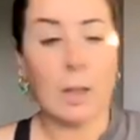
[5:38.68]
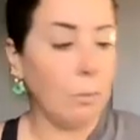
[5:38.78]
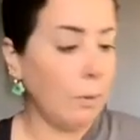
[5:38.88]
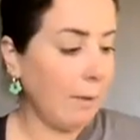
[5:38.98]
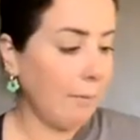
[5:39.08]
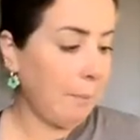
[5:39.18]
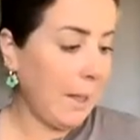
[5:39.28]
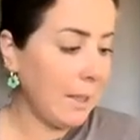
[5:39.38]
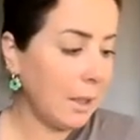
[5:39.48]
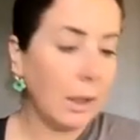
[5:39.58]
We have a
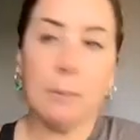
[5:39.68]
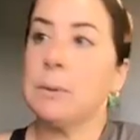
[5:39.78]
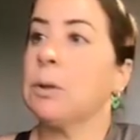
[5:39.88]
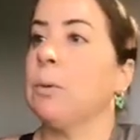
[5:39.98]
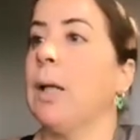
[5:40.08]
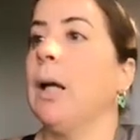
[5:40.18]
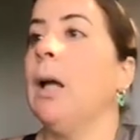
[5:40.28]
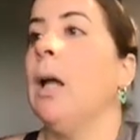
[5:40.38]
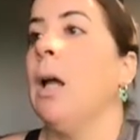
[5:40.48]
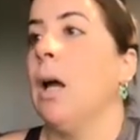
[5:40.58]
pendulum swing.
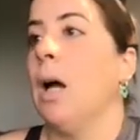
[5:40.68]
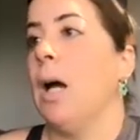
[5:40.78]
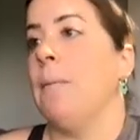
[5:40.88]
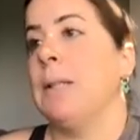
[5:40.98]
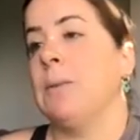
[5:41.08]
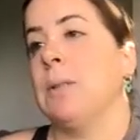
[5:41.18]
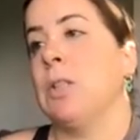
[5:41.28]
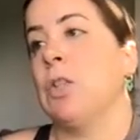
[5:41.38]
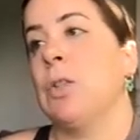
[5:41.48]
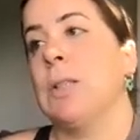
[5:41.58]
This was
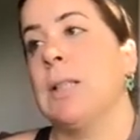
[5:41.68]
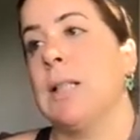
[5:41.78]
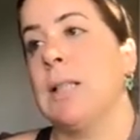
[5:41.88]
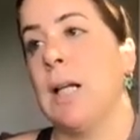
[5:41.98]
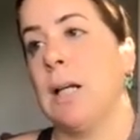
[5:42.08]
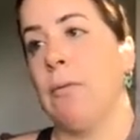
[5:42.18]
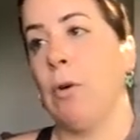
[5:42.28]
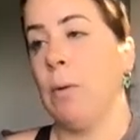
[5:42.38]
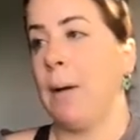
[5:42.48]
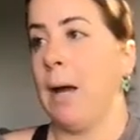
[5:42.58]
introduced in
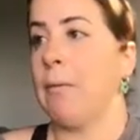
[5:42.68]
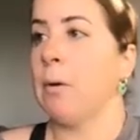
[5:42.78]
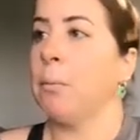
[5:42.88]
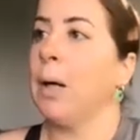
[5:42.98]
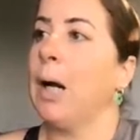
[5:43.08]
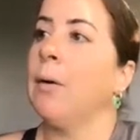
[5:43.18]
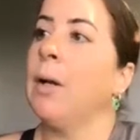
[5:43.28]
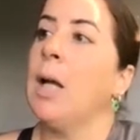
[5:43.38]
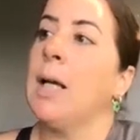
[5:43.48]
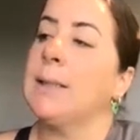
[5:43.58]
1994 by Everett Brown.
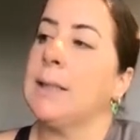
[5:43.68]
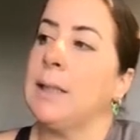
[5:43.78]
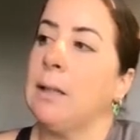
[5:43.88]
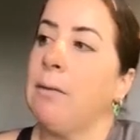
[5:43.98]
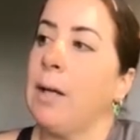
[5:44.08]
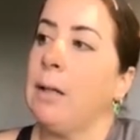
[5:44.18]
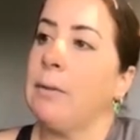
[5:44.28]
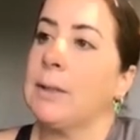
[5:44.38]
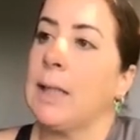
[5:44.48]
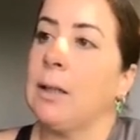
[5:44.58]
It's identified of a
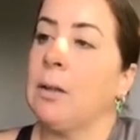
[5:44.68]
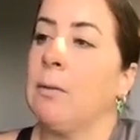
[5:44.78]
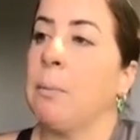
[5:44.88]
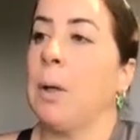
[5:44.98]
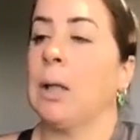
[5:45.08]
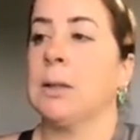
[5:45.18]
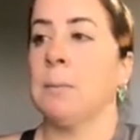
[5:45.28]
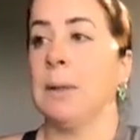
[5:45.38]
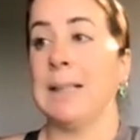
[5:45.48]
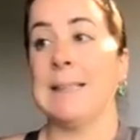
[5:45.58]
cycle of
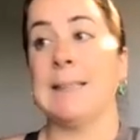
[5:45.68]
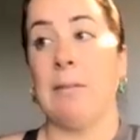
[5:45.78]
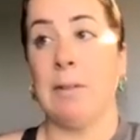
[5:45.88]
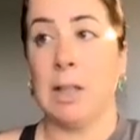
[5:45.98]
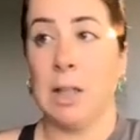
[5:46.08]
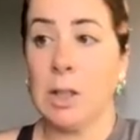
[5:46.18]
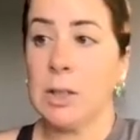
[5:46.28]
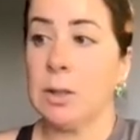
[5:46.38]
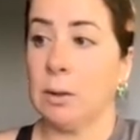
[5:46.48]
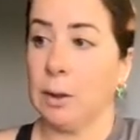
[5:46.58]
approximately 7
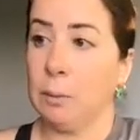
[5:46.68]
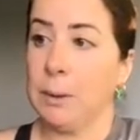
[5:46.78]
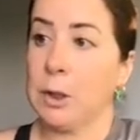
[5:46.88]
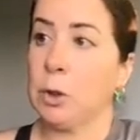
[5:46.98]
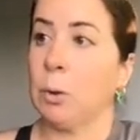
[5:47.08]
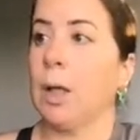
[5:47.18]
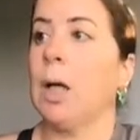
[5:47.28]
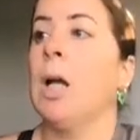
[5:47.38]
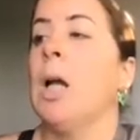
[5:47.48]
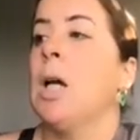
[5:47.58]
years, so a little bit
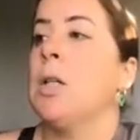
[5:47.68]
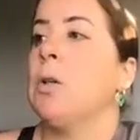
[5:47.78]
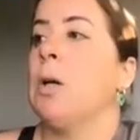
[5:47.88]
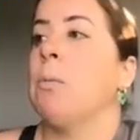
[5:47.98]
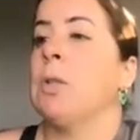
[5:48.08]
shorter, during